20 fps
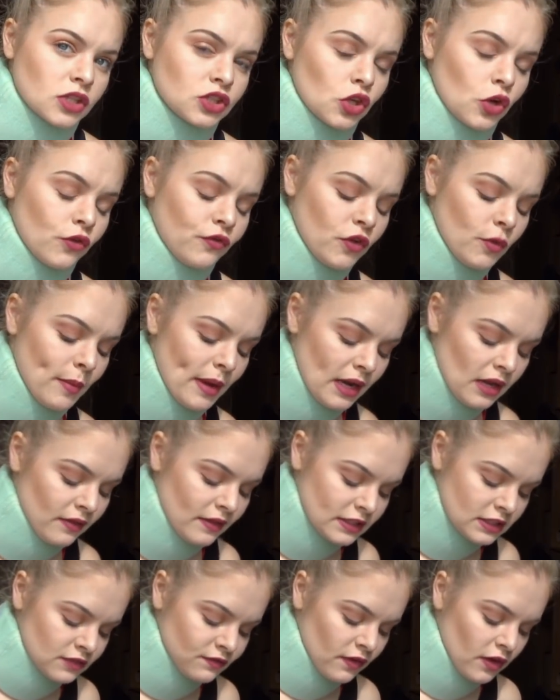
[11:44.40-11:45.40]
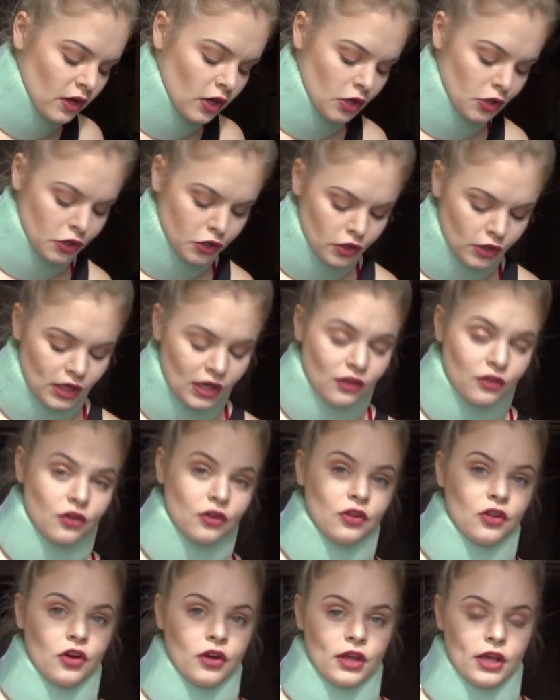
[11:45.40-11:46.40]
So if you made it this far, you're
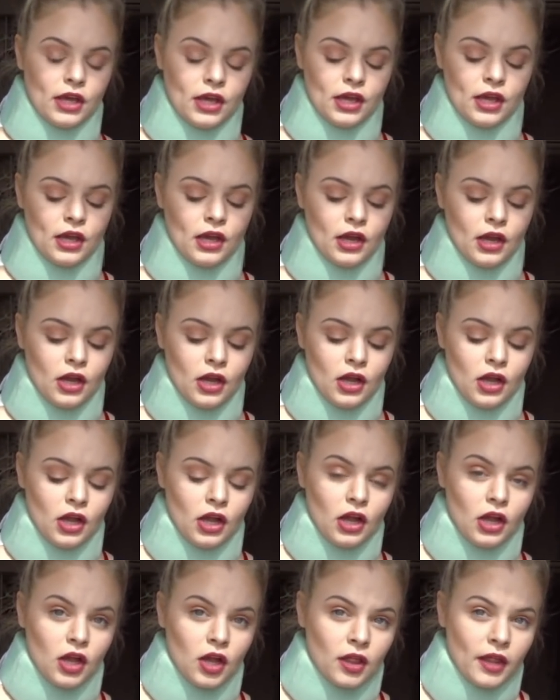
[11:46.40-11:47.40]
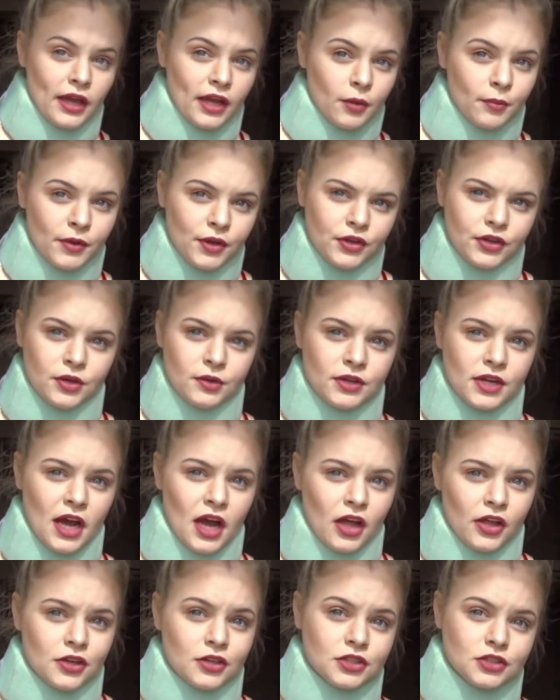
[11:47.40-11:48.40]
either looking like a million
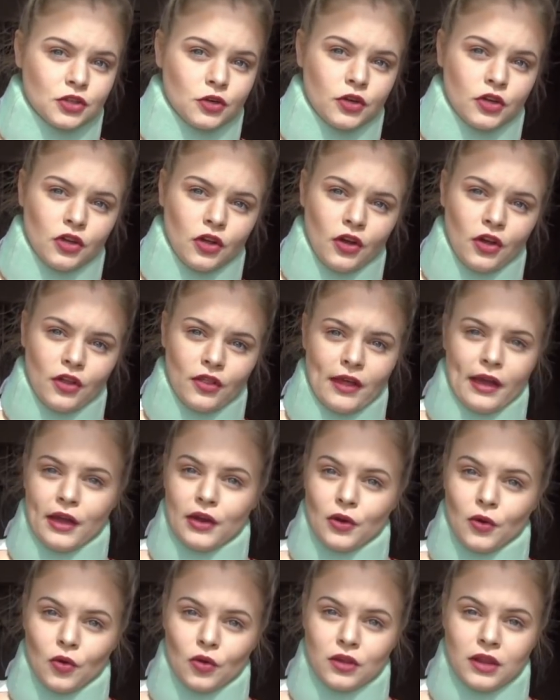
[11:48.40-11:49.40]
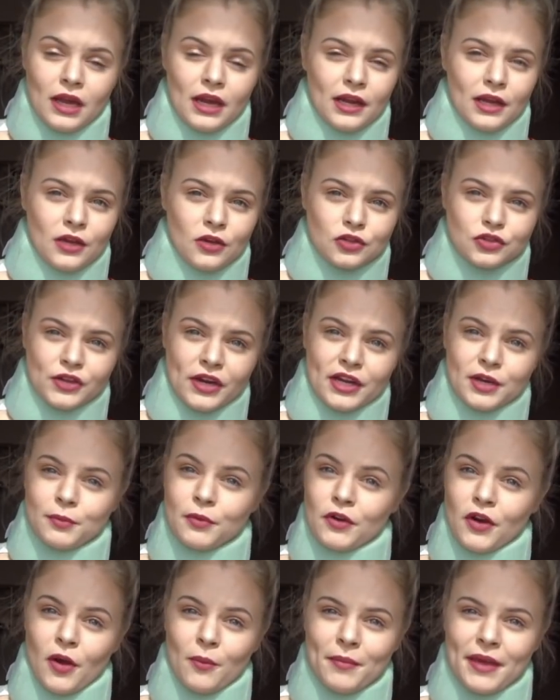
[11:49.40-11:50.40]
dollars or you're looking like an old lady who tried to
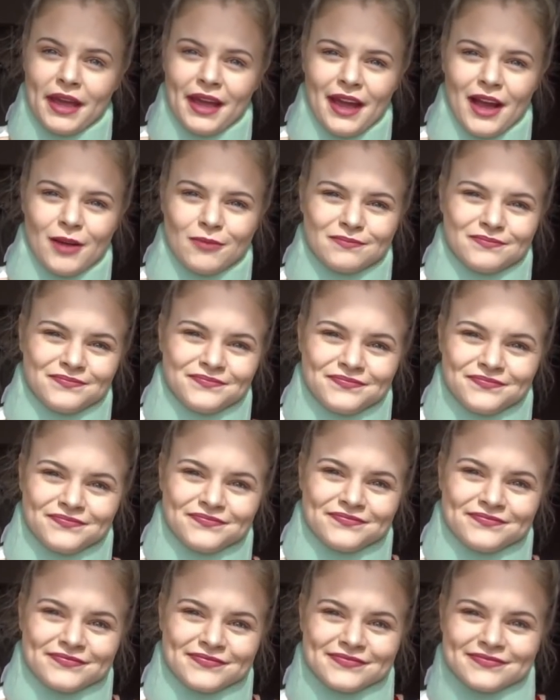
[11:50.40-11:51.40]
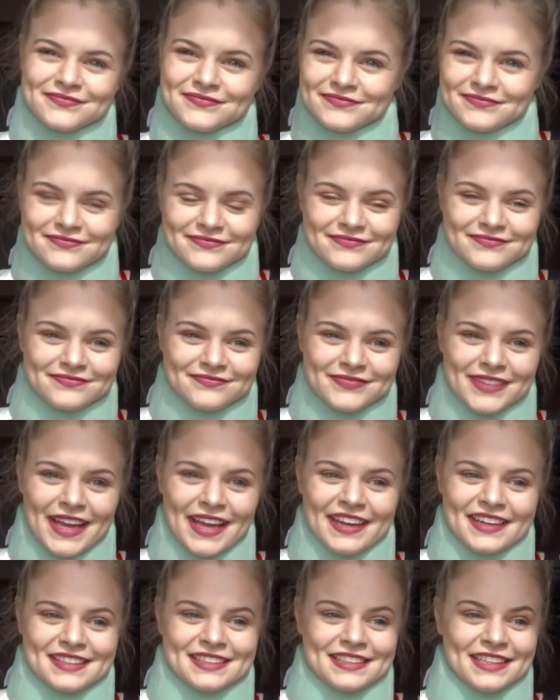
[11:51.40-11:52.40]
put on makeup
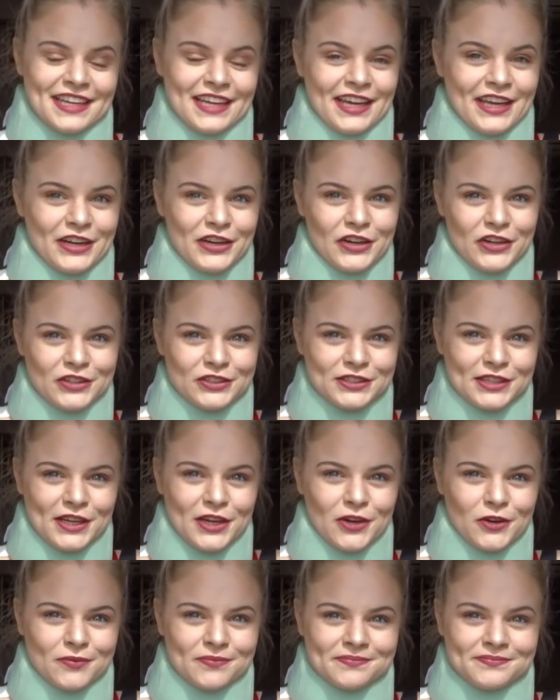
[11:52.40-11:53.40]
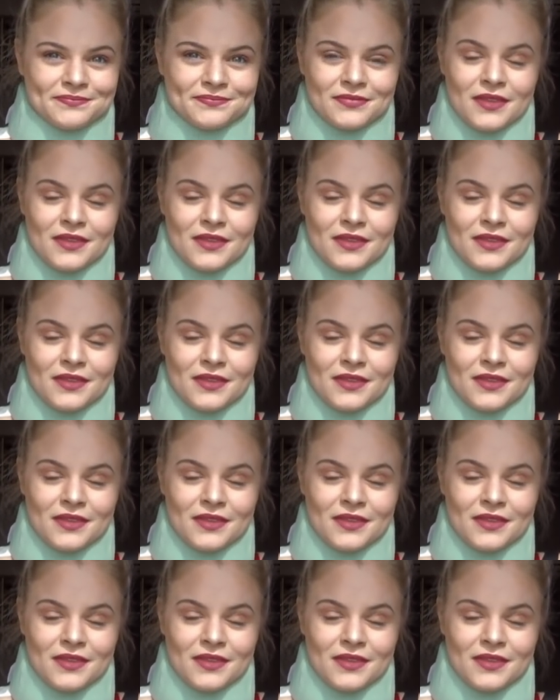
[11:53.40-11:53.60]
and is sitting in a nursing home.